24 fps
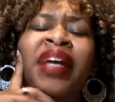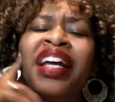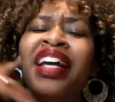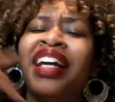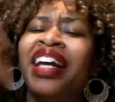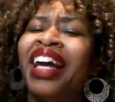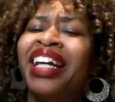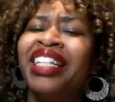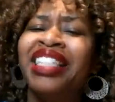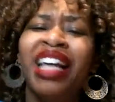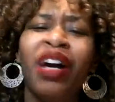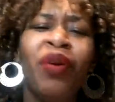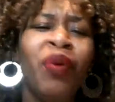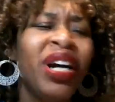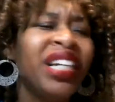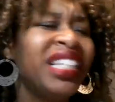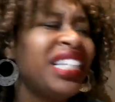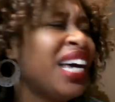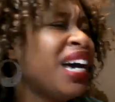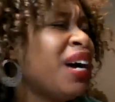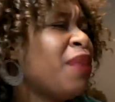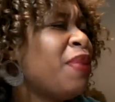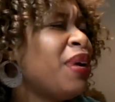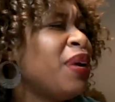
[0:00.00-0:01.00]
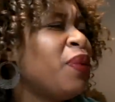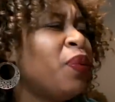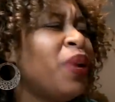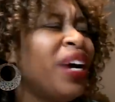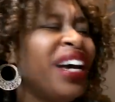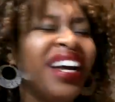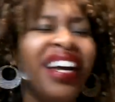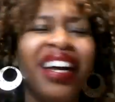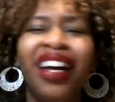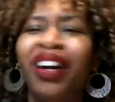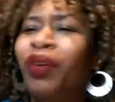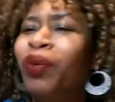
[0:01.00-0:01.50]
Can someone tell me
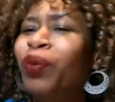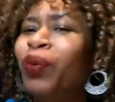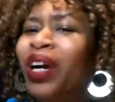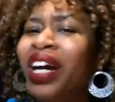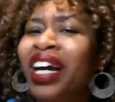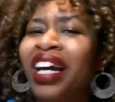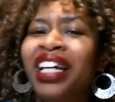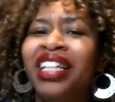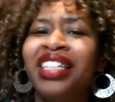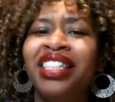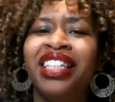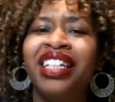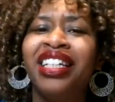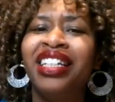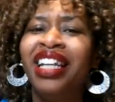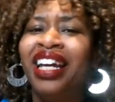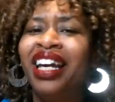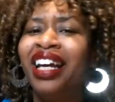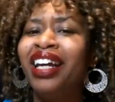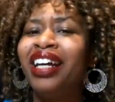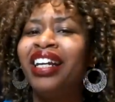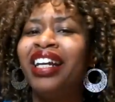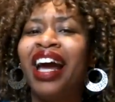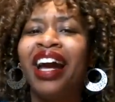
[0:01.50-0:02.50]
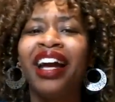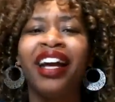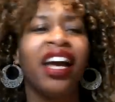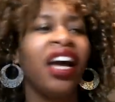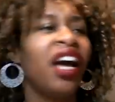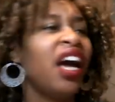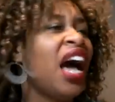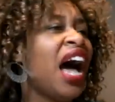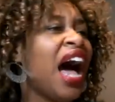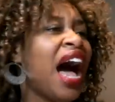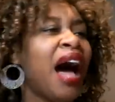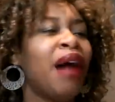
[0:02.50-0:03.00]
what, what is the deal? Like,
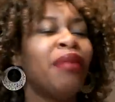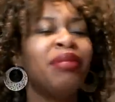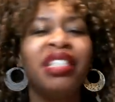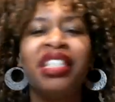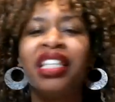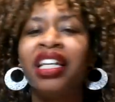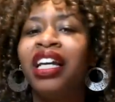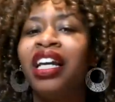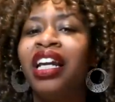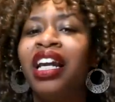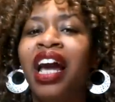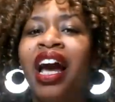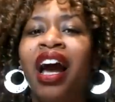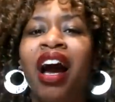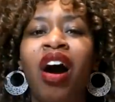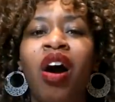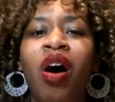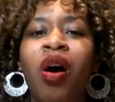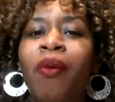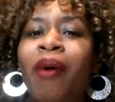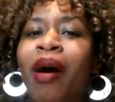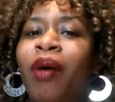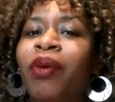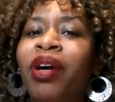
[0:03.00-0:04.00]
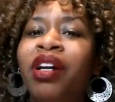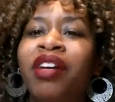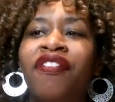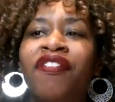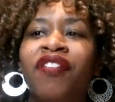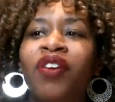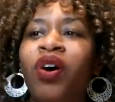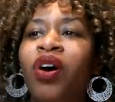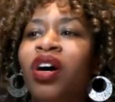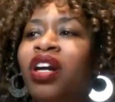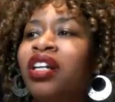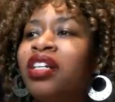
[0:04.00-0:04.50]
I'm sitting at home. I went to
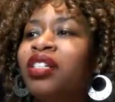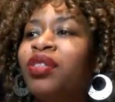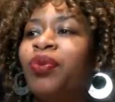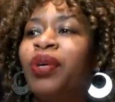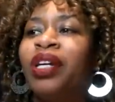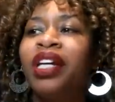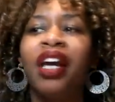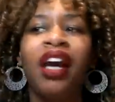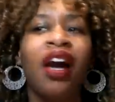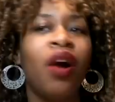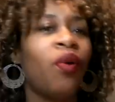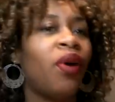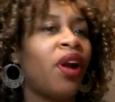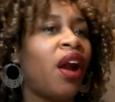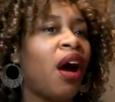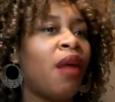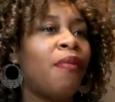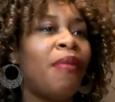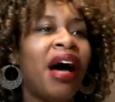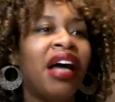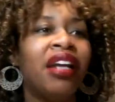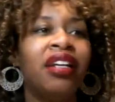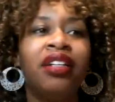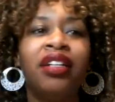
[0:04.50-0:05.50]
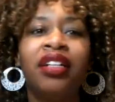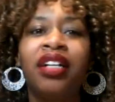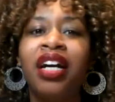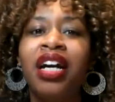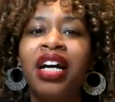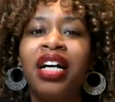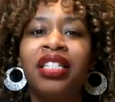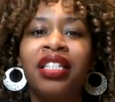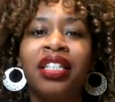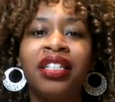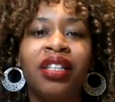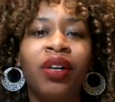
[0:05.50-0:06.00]
Florida this weekend with all my little
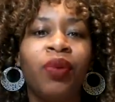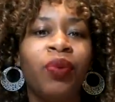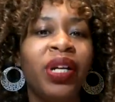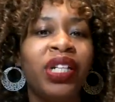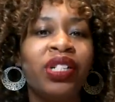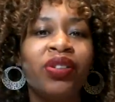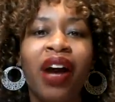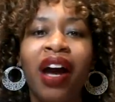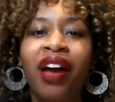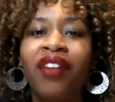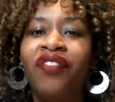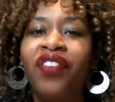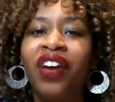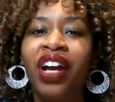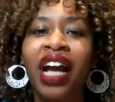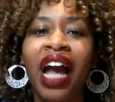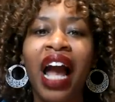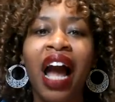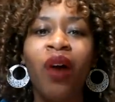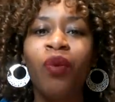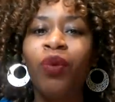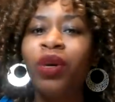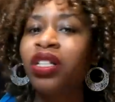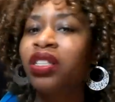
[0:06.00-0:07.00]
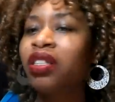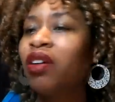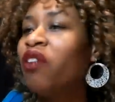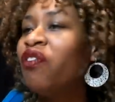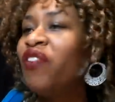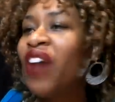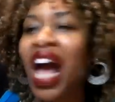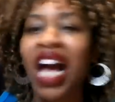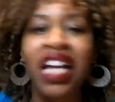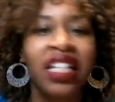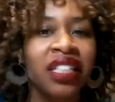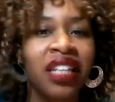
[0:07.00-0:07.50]
cousins, and we trying to figure out what's so
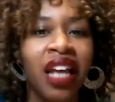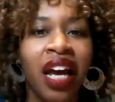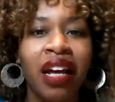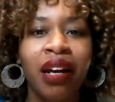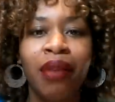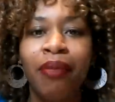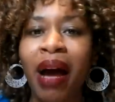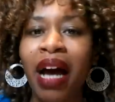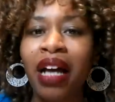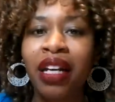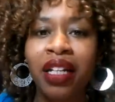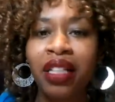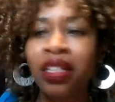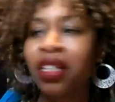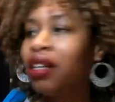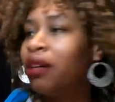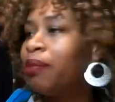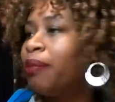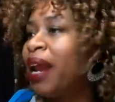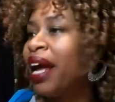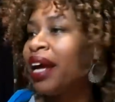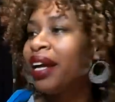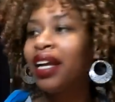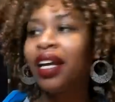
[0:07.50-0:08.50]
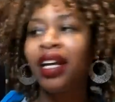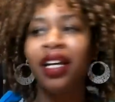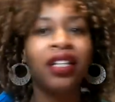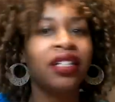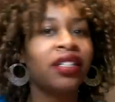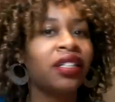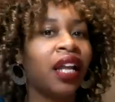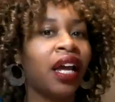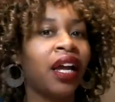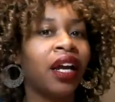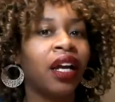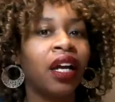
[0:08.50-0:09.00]
fascinating about these little black kids.
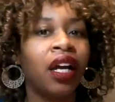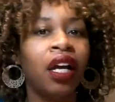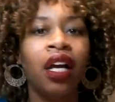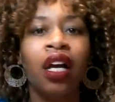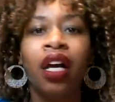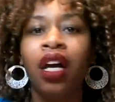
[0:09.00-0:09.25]
Like,